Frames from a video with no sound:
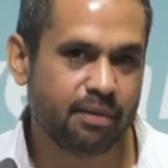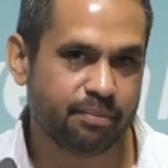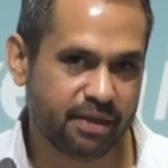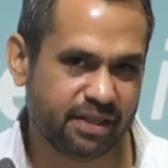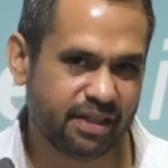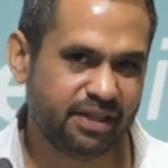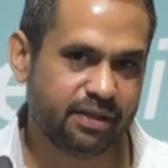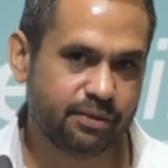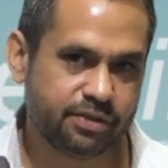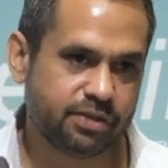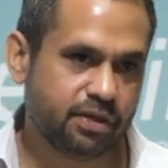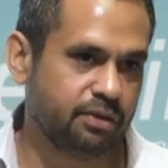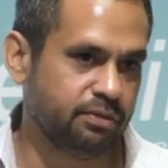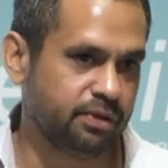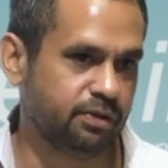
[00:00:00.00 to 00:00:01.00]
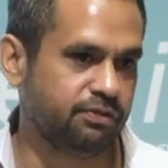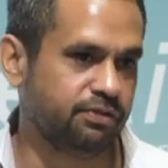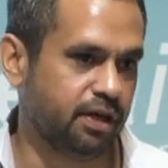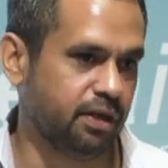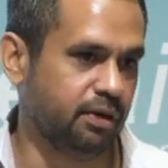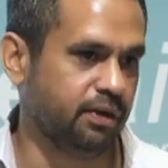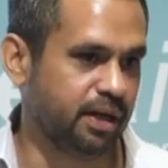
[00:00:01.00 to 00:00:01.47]
but then there was no real
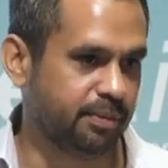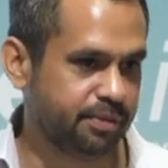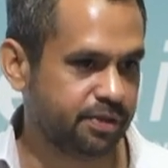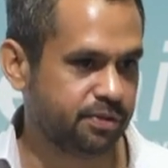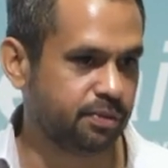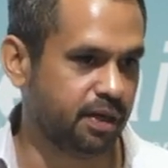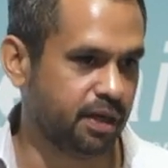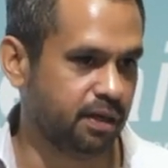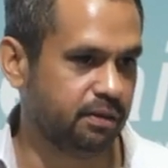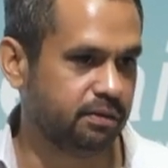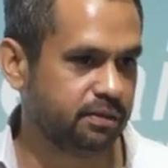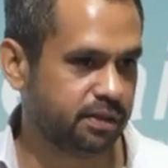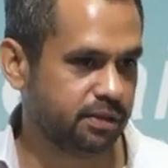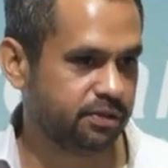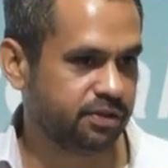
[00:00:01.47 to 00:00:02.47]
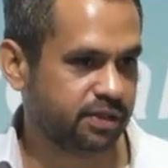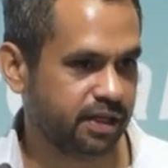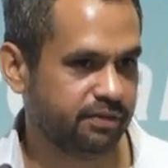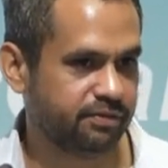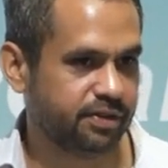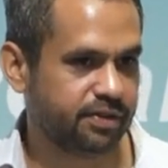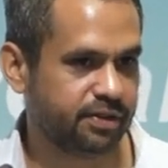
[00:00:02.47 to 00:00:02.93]
follow up as well. As the
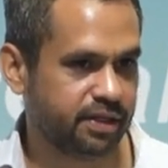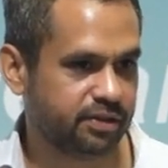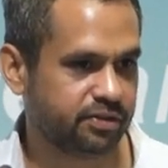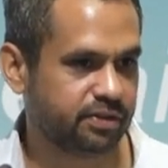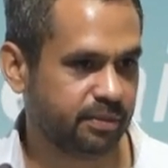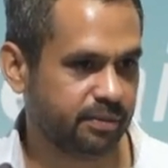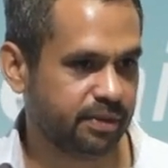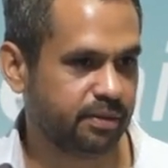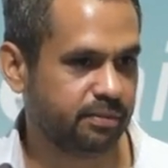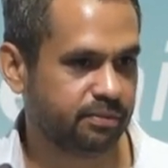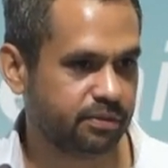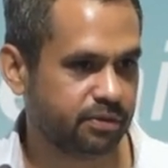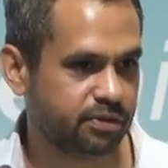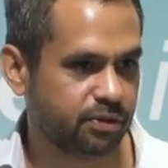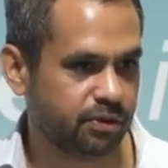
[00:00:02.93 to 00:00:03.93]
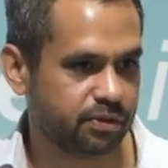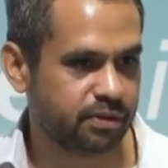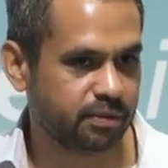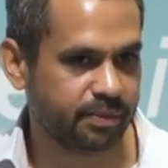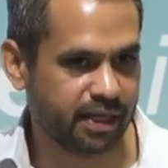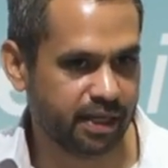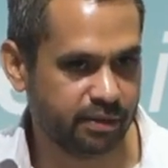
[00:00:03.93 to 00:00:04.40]
other thing some of them talked
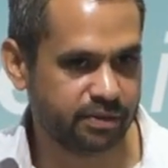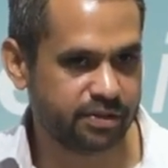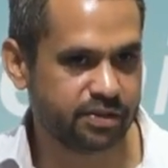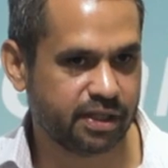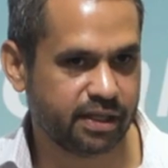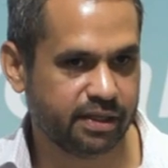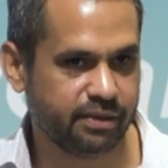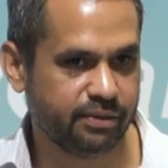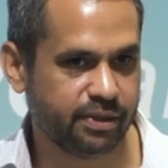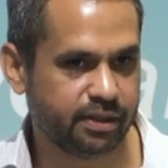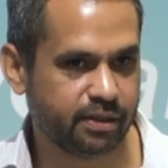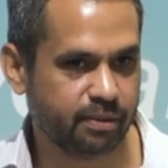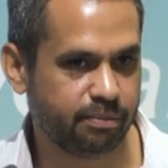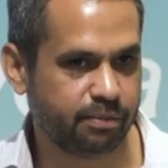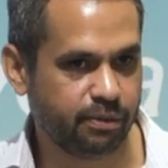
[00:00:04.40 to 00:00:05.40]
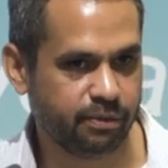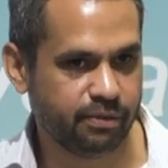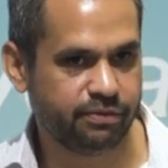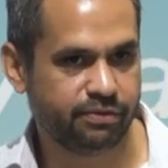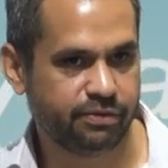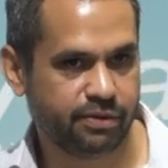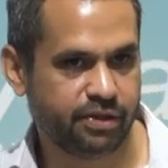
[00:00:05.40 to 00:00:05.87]
about was that we got put
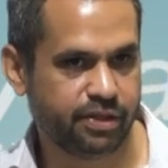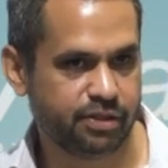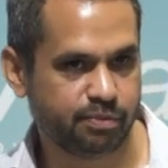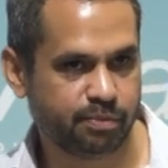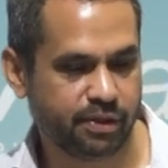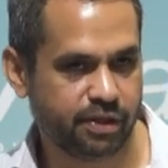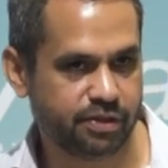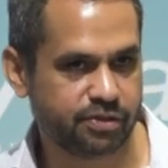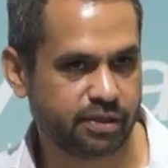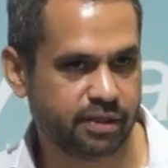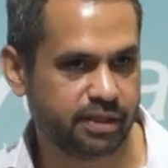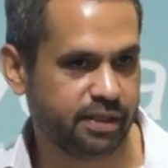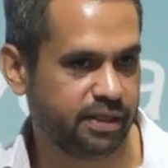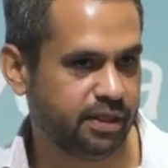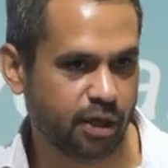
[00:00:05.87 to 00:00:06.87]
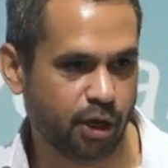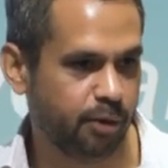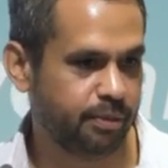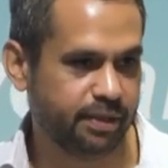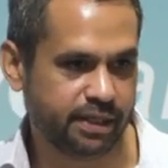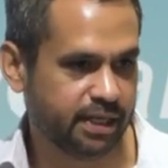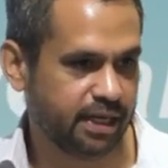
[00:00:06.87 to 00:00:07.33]
with this person, and then
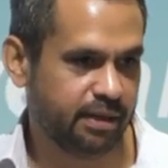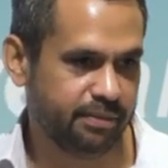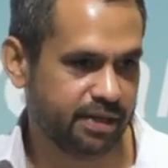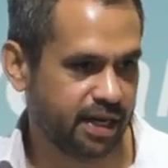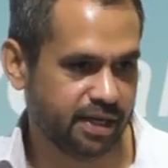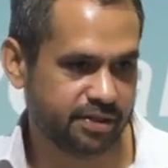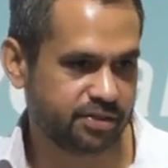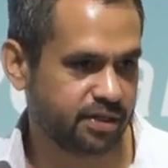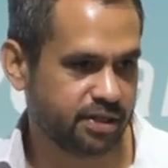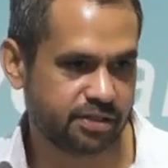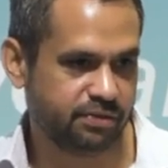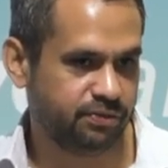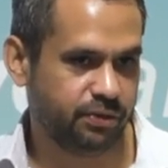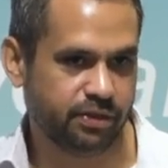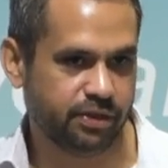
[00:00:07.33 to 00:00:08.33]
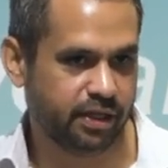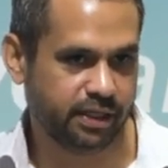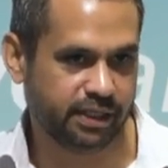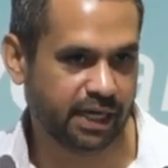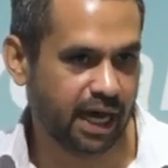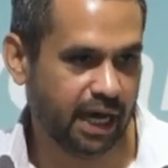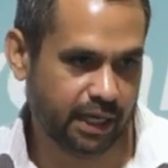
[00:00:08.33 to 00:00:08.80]
nobody came and asked us if we were
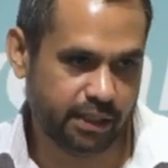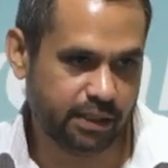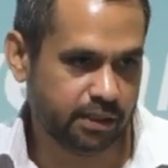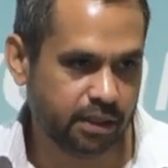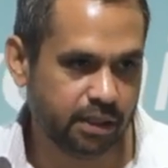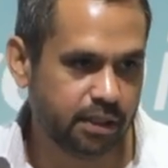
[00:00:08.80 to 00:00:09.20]
okay,